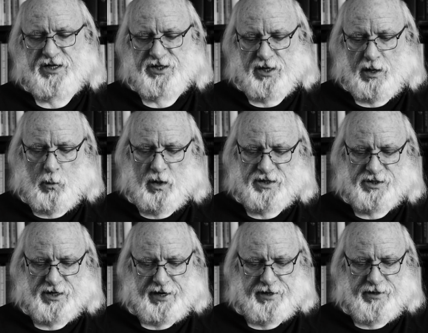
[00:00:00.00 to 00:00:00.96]
it's not
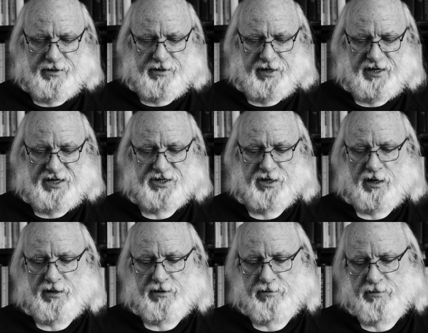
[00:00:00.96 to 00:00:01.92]
one-sided and it's
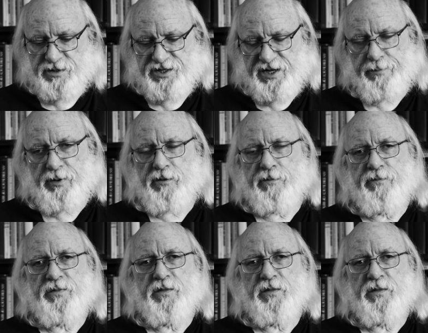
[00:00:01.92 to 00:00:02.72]
not simple.